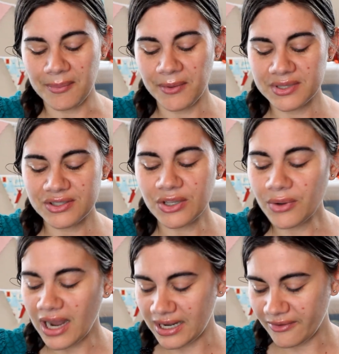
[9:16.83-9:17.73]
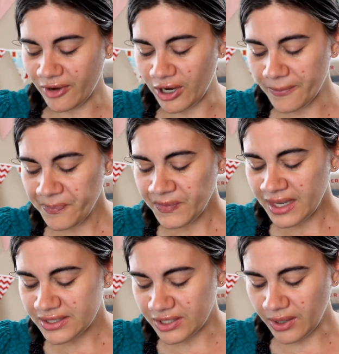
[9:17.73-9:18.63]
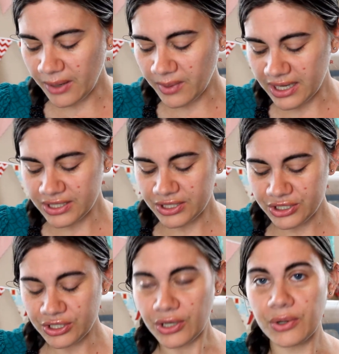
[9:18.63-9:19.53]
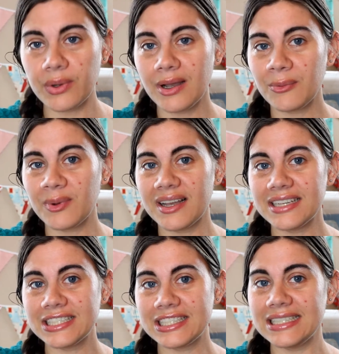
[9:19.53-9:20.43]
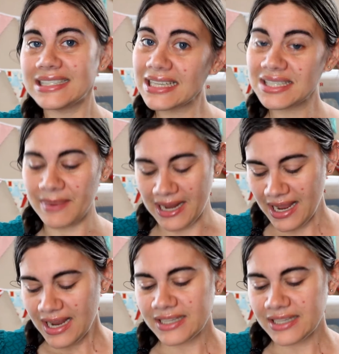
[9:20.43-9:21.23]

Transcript: It was so kind of her. So I wanted to show what she sent to me.